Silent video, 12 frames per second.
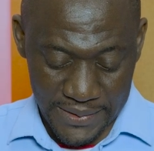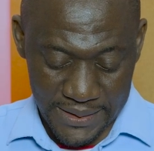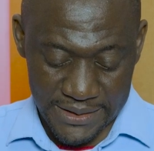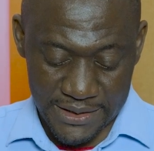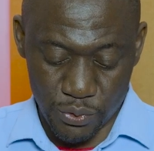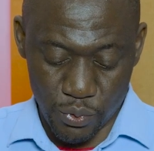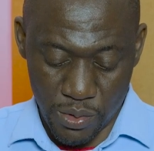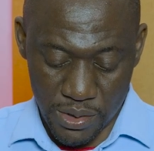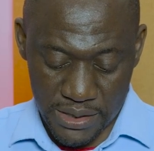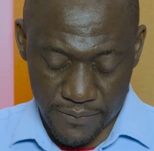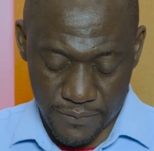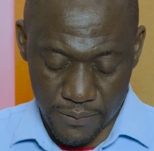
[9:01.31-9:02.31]
This is
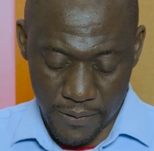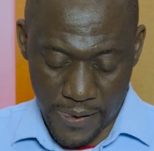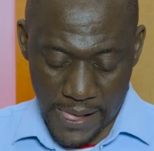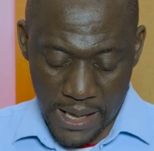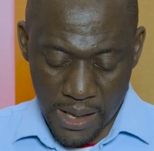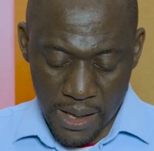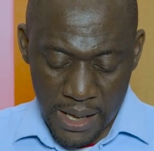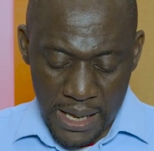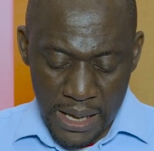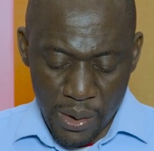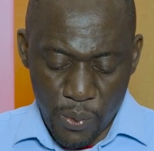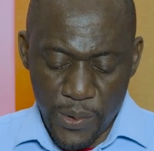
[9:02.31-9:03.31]
wonderful.
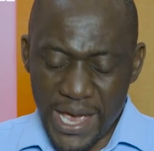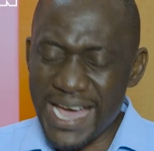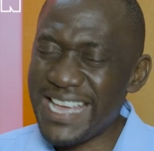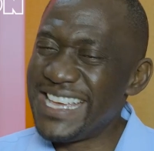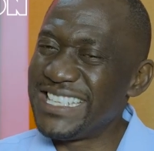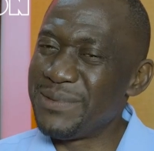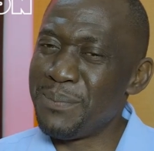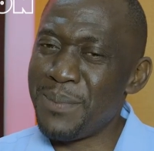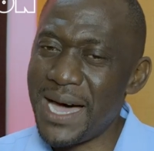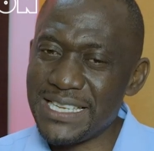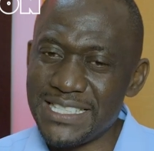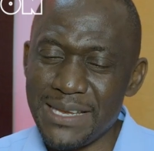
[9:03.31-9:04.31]
We are his
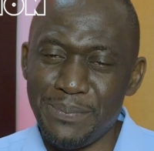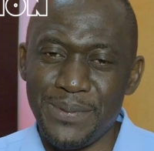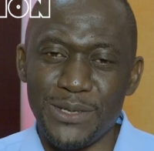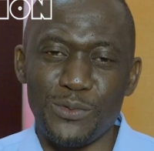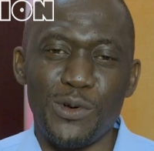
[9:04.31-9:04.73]
masterpiece.